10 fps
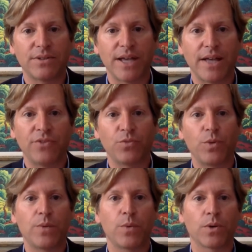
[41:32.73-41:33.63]
as
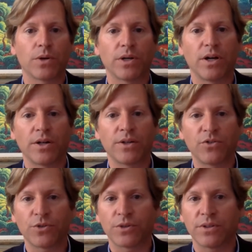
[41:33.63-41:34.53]
we were on
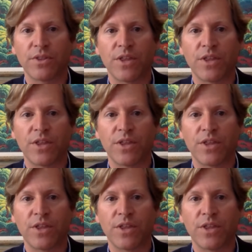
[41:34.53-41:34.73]
certain